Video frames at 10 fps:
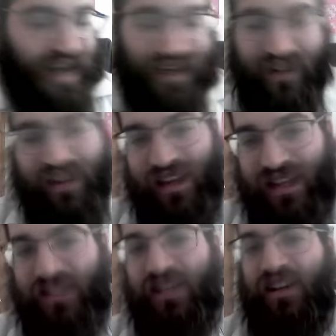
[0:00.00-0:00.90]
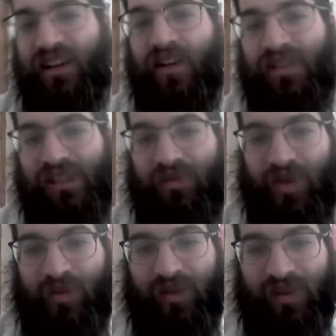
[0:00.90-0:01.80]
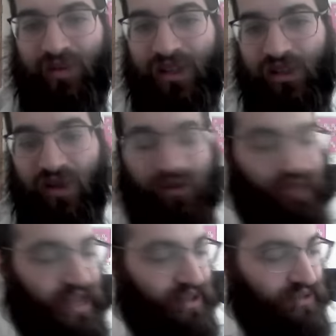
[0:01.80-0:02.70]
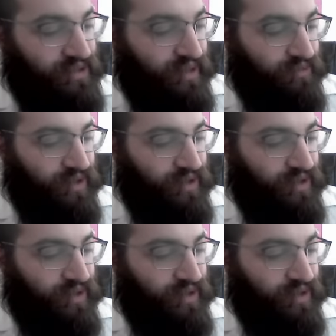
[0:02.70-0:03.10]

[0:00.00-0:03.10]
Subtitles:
he should encourage the people to be joyful at the same